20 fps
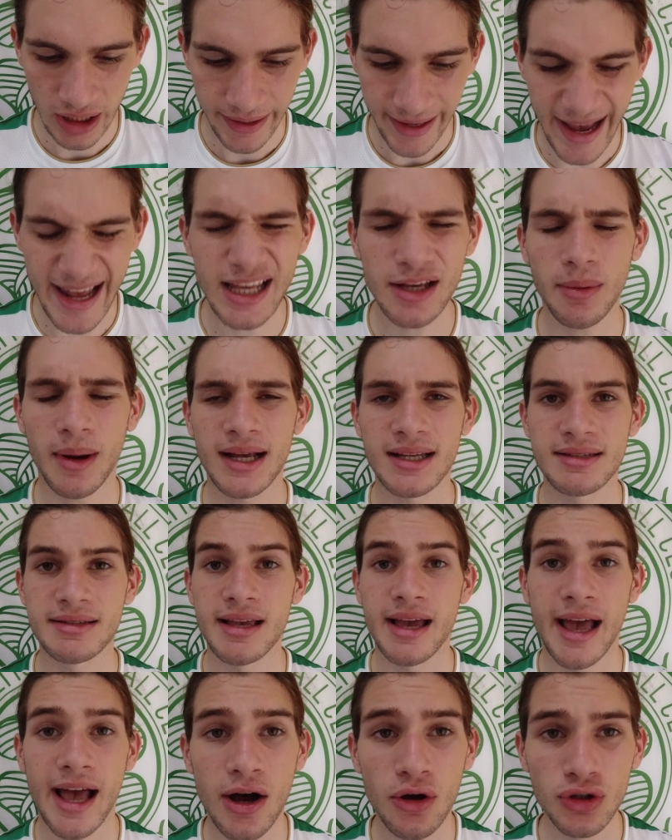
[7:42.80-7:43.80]
Anyways,
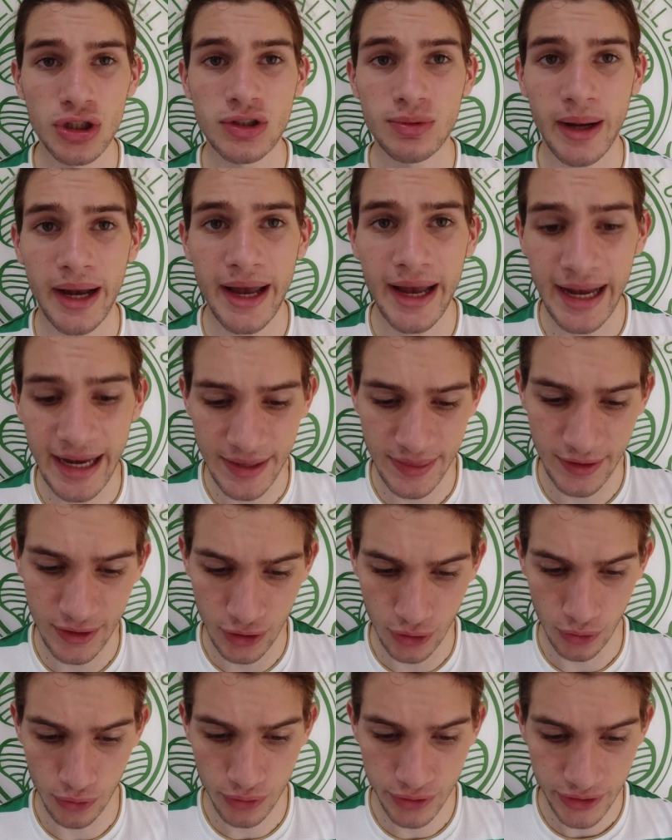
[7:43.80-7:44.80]
elsewhere in the
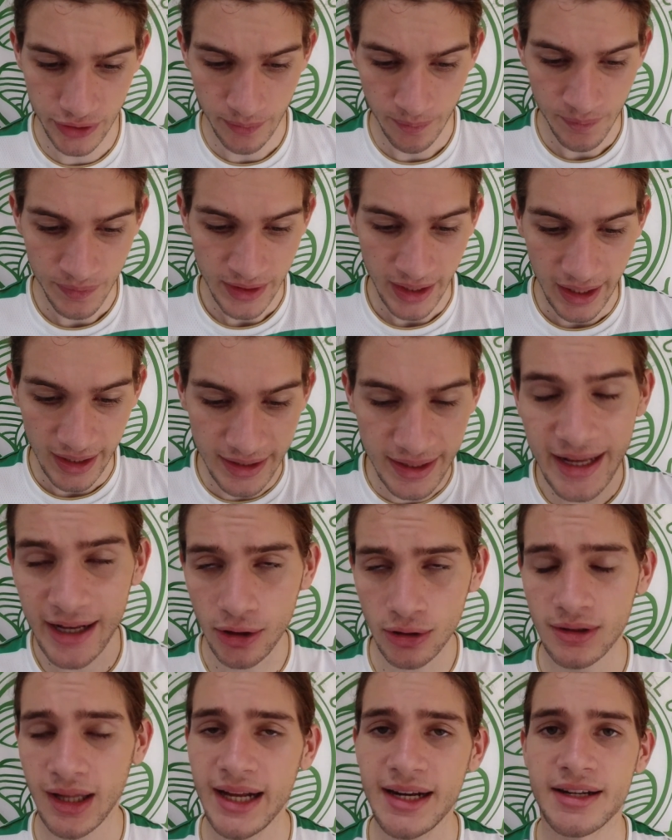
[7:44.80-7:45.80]
news,
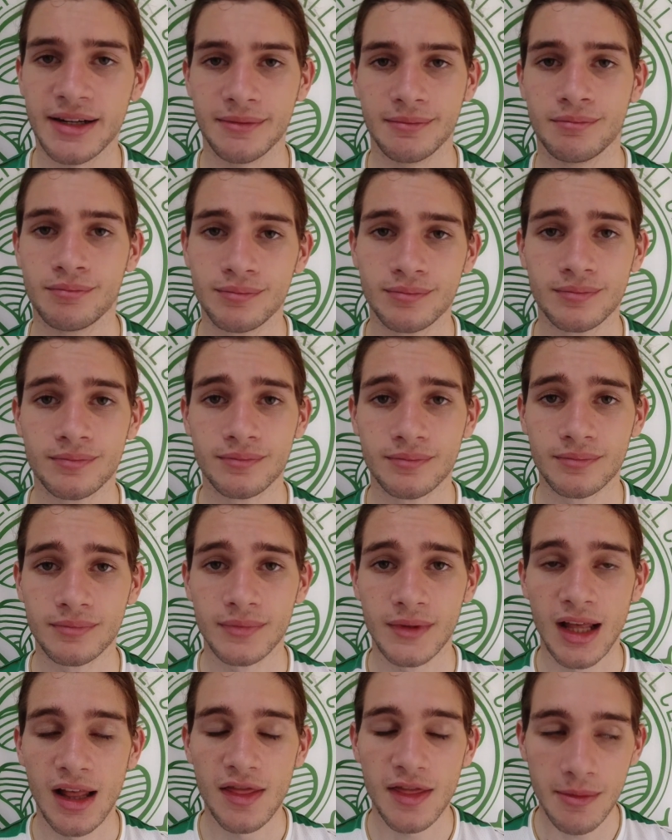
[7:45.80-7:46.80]
Neil Lennon,
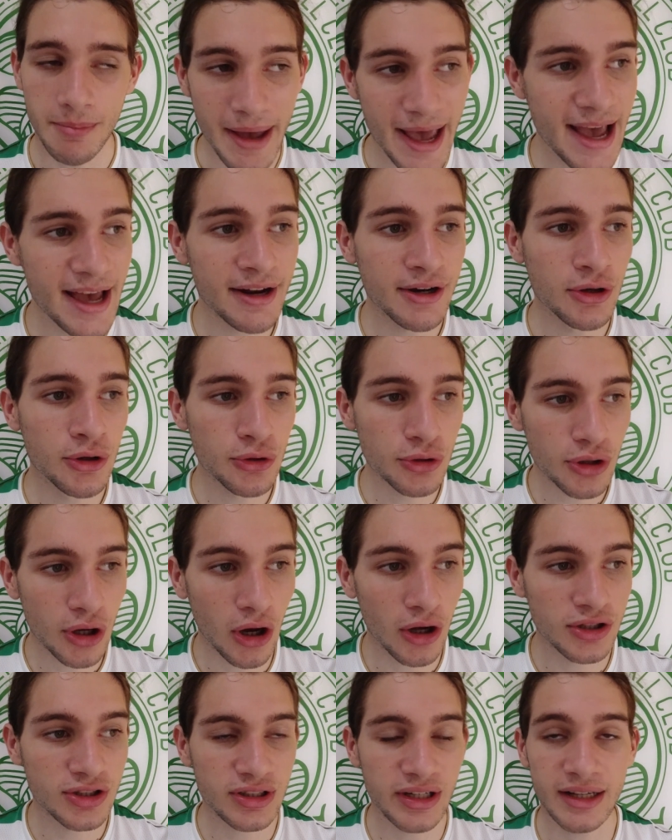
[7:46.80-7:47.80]
the man who
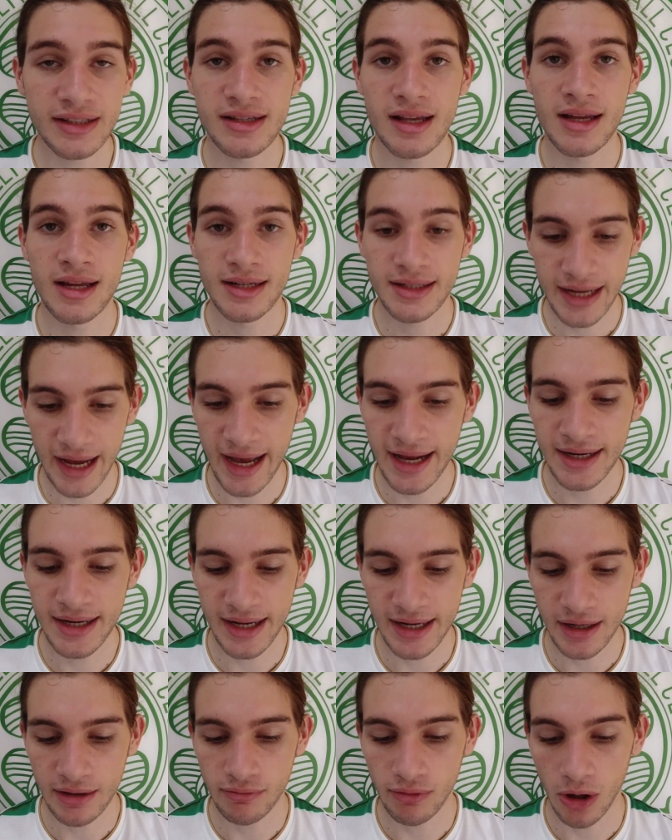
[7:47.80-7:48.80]
cost us 10
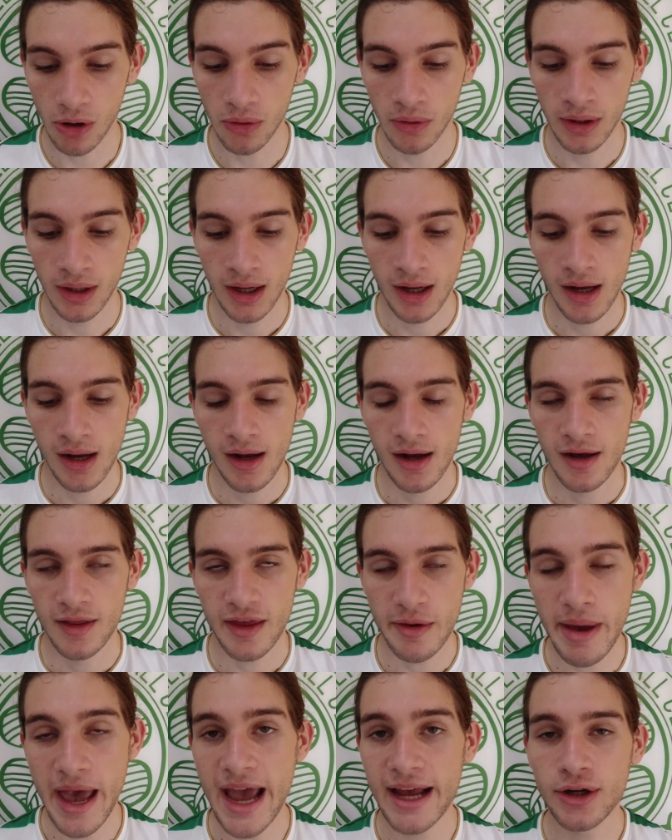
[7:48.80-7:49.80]
in a row,
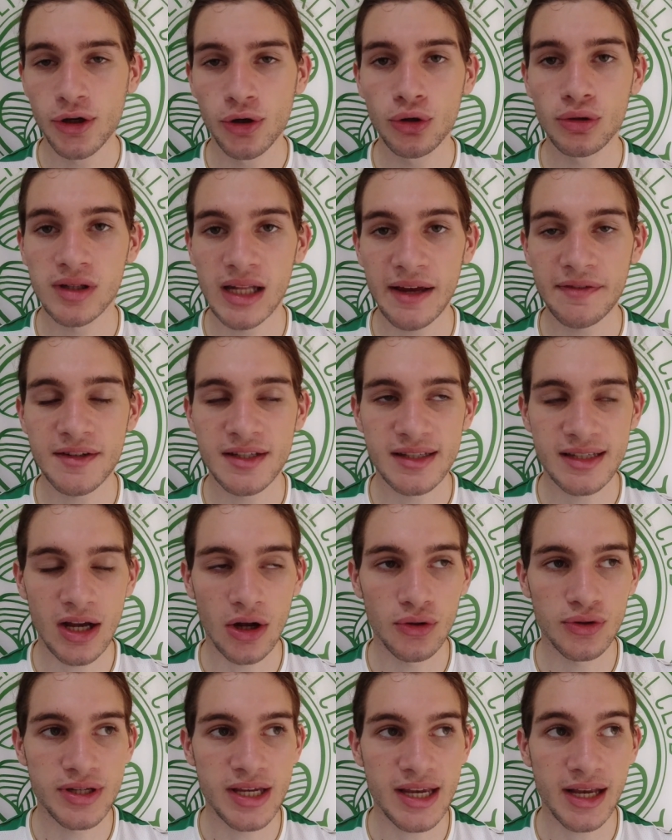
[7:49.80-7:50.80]
the man who left
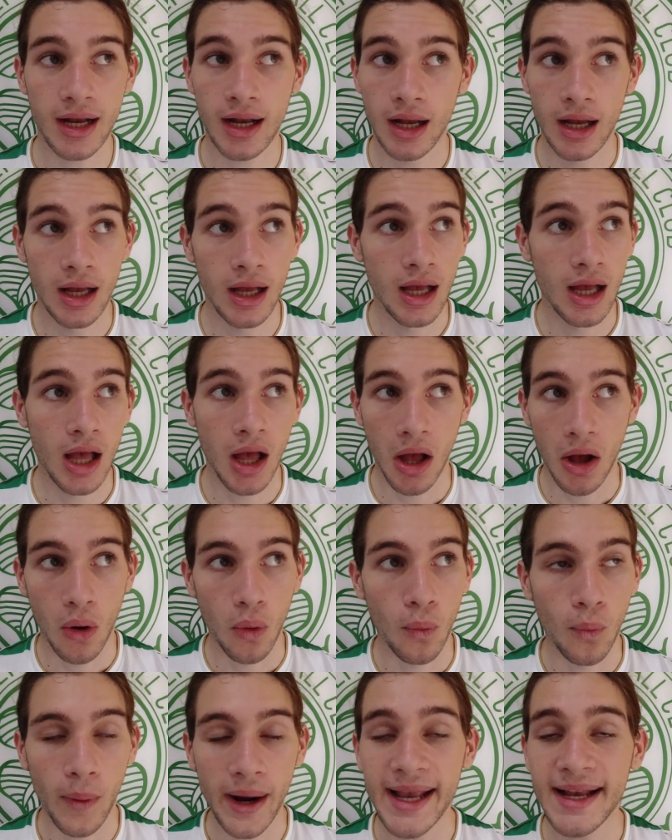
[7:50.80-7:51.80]
Celtic
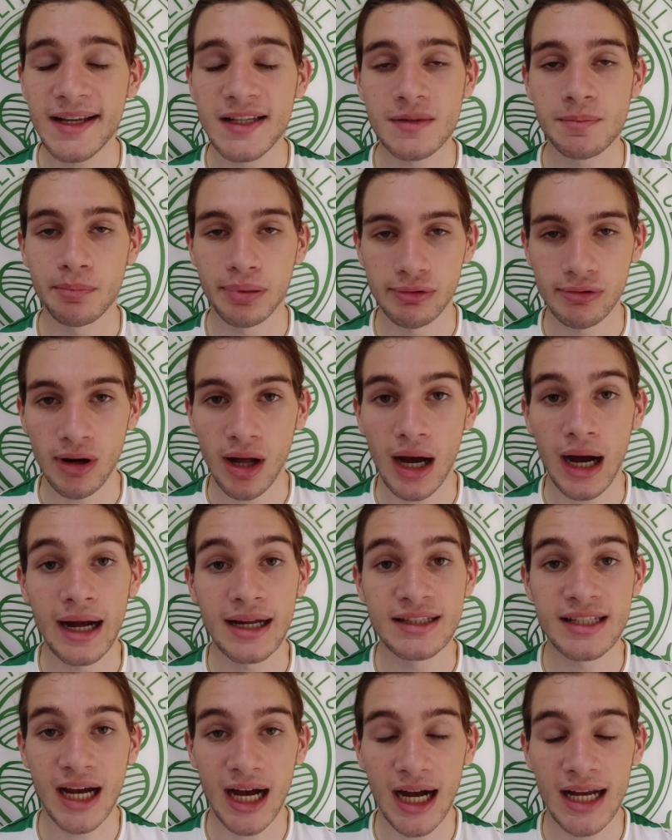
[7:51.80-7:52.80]
weeks prior
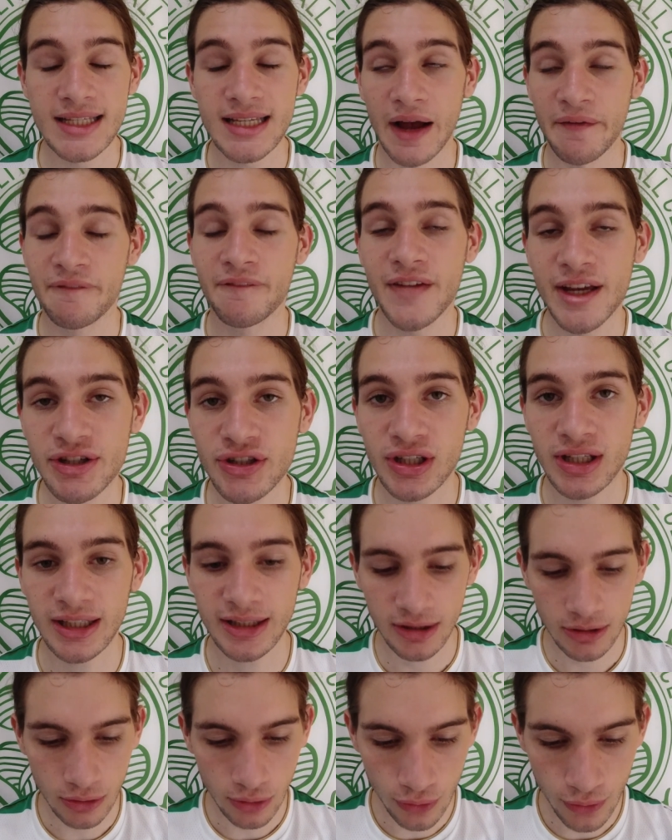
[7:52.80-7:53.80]
to us
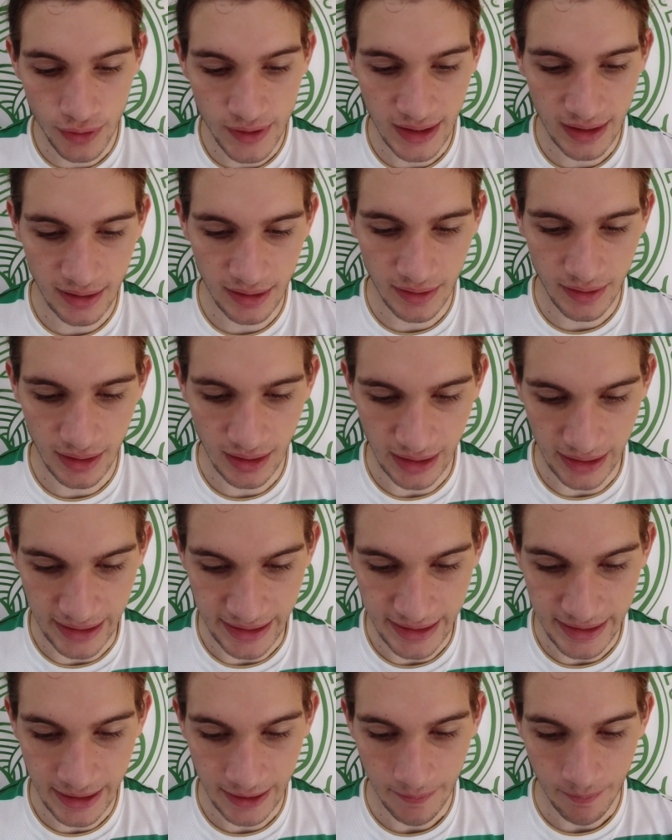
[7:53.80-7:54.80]
officially losing the
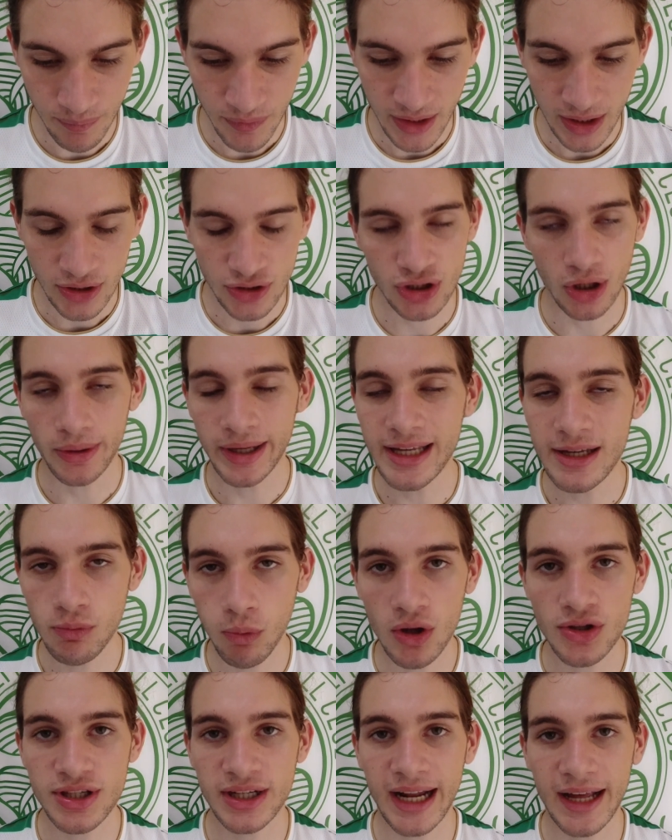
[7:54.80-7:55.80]
league, so he
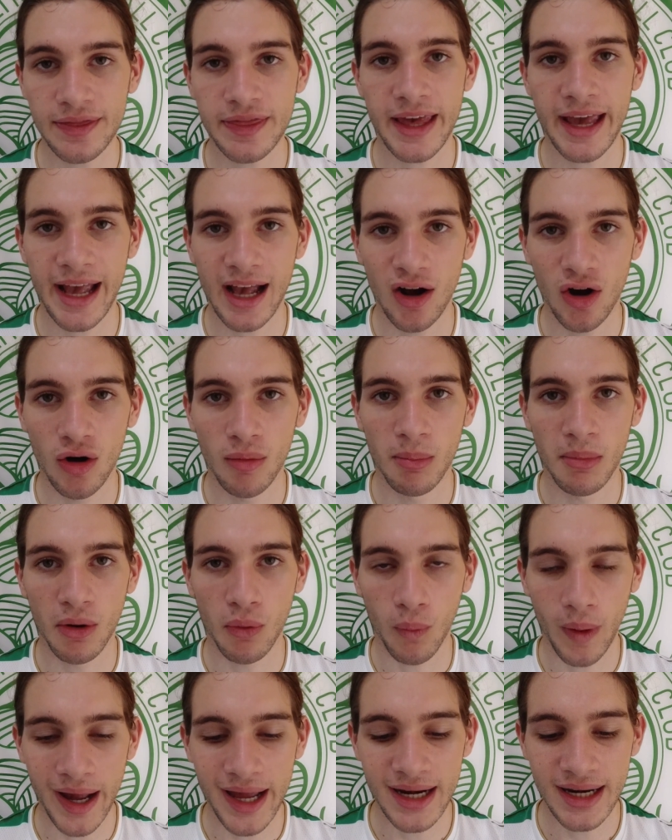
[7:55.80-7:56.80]
wasn't at the helm
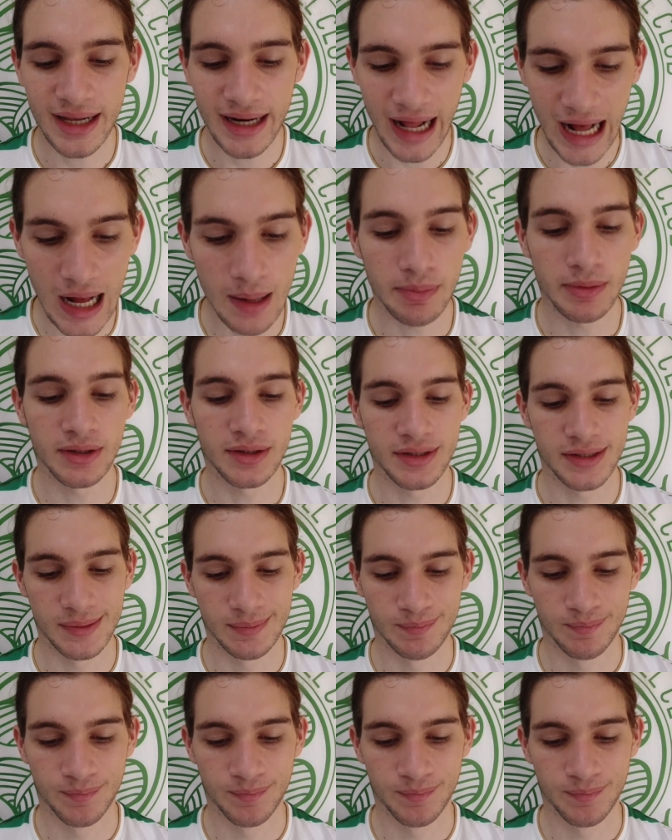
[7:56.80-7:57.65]
when it happened,